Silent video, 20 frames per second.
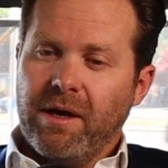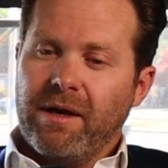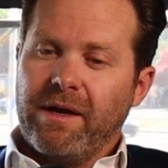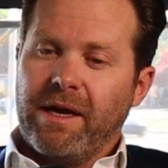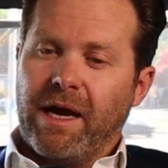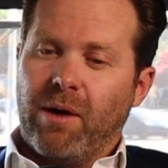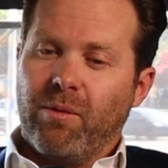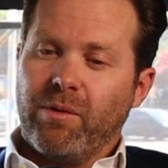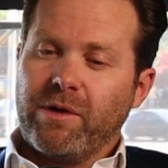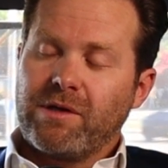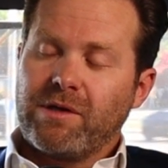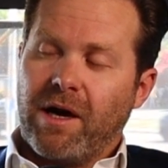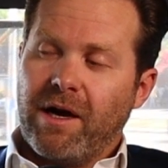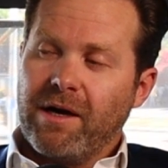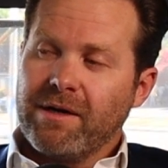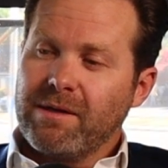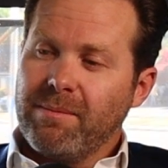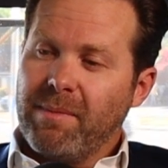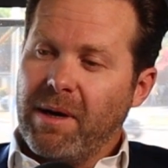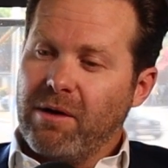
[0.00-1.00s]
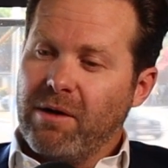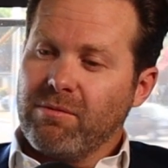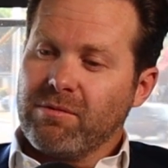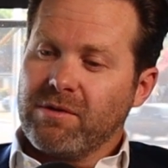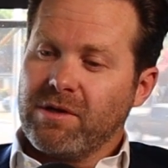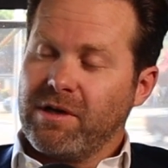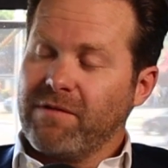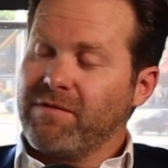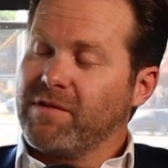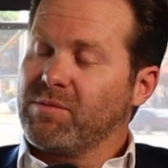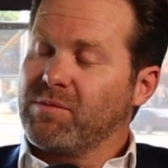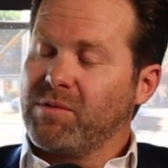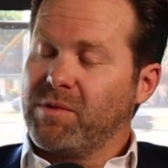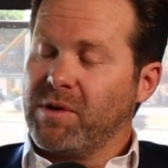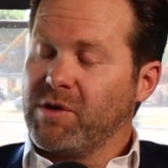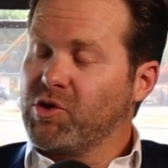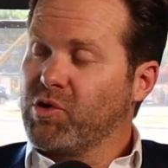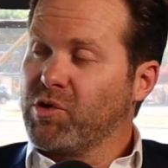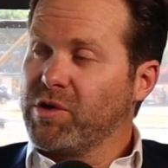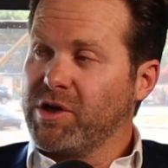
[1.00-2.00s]
Now, we talked about the difference
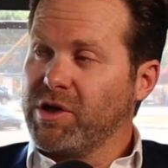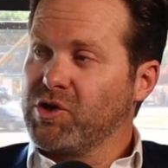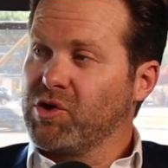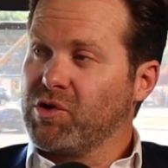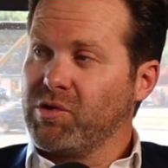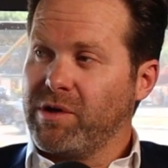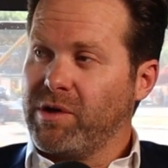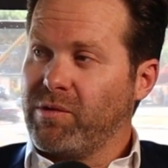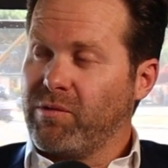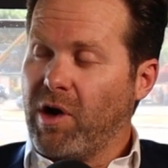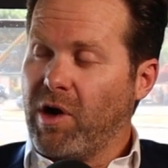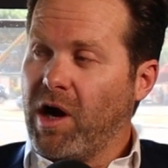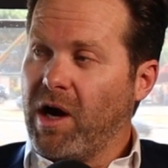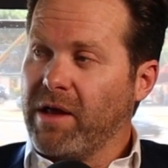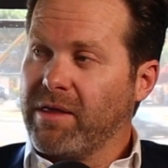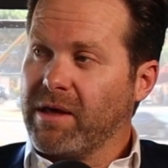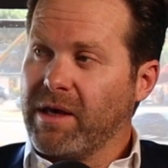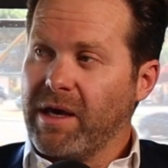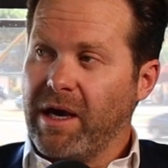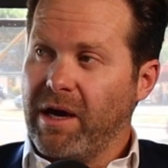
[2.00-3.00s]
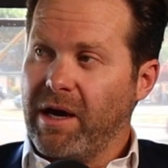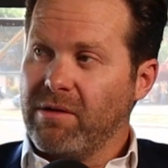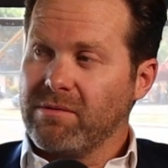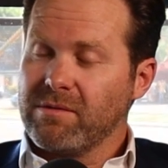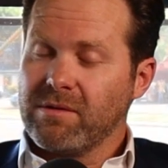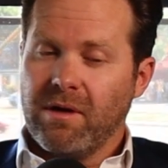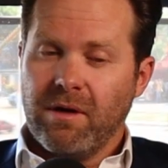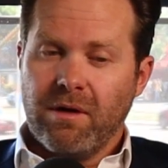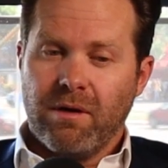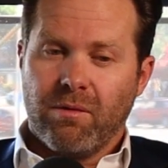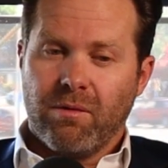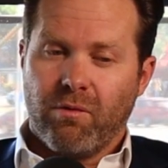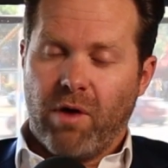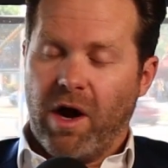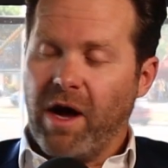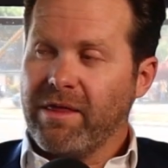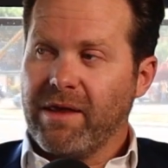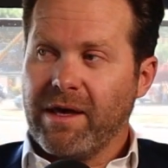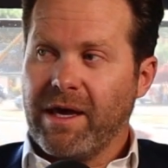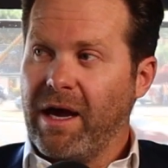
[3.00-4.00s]
between traditional and Roth accounts.
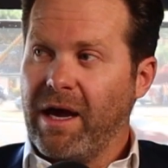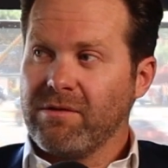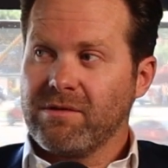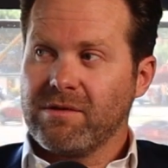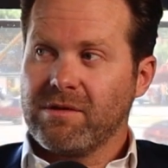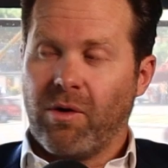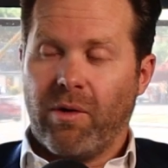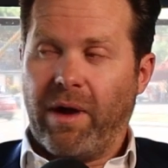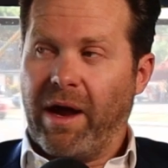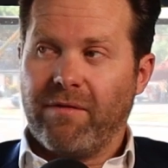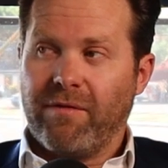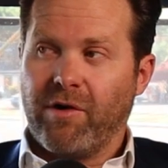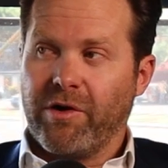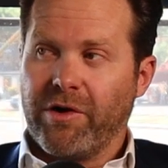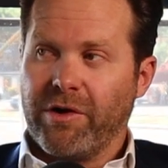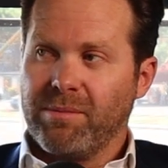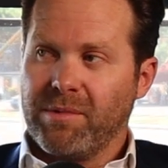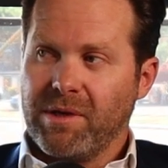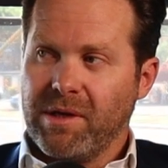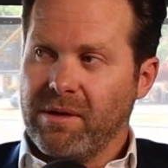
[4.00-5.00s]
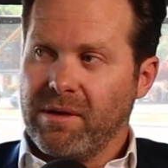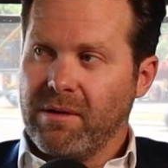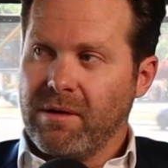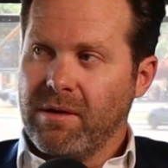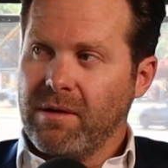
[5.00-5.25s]
Roth accounts don't have RMD.